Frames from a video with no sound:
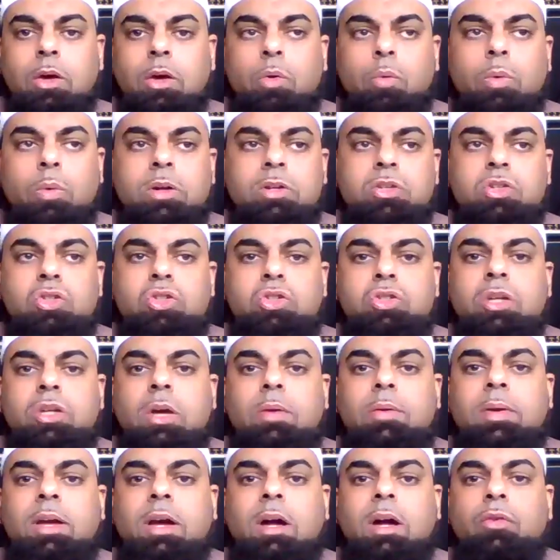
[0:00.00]
We're
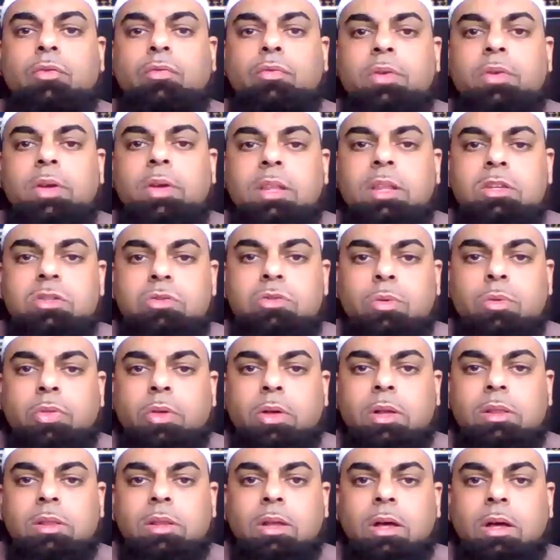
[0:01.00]
sharing our feelings with
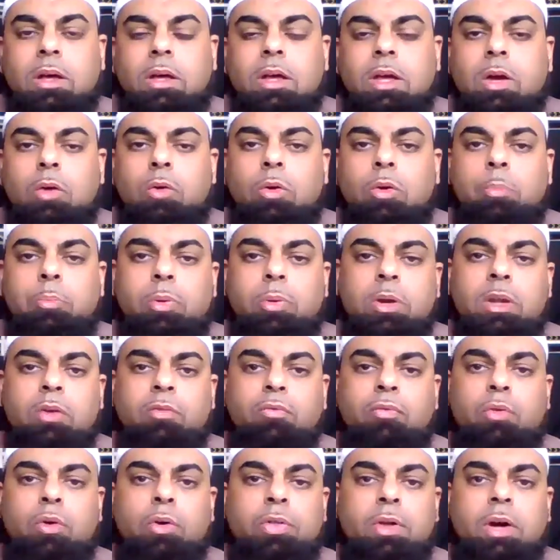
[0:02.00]
Allah. We're putting
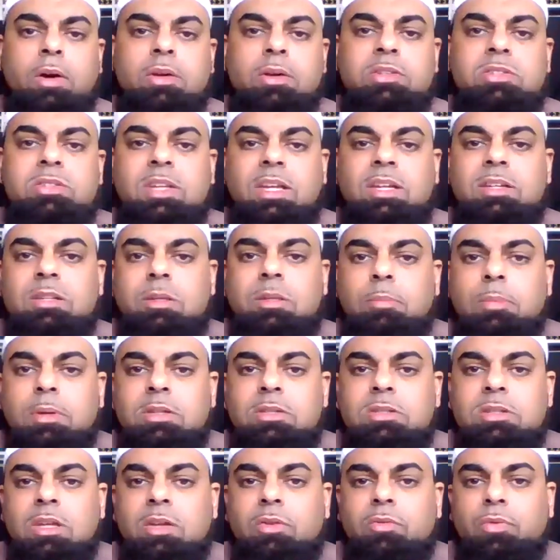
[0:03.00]
forth our
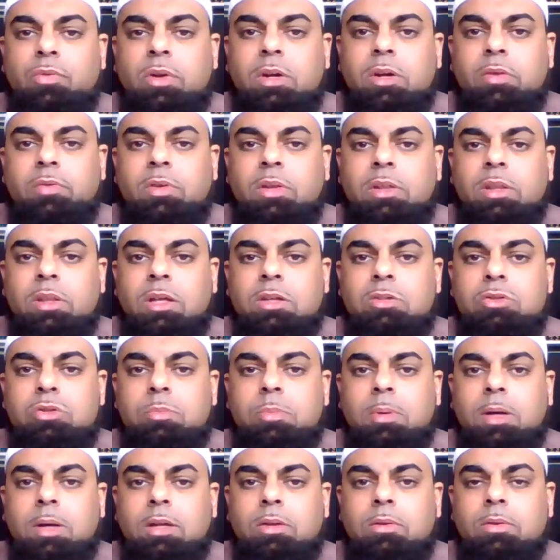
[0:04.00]
sentiments in front of Allah
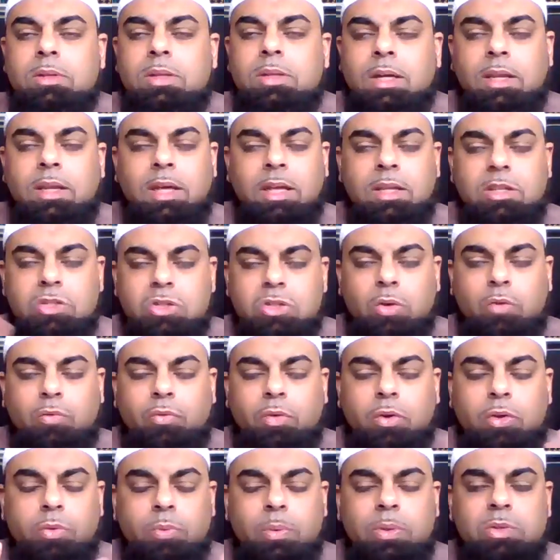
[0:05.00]
subhanahu wa ta'ala and so
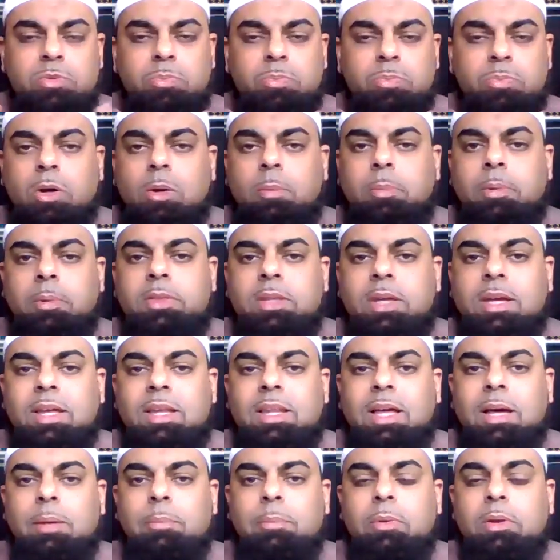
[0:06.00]
forth. We spoke about that
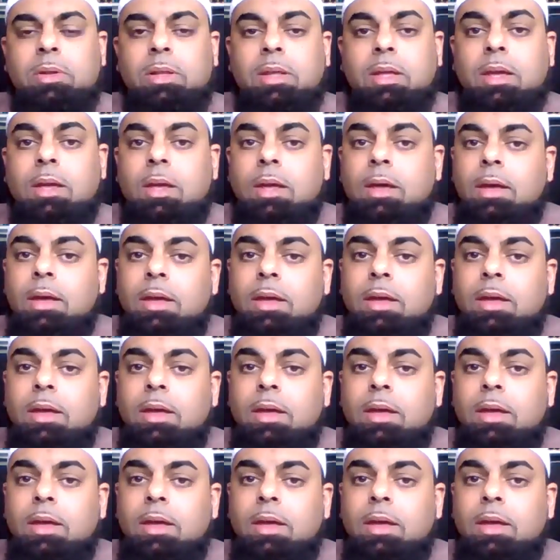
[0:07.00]
elaborately.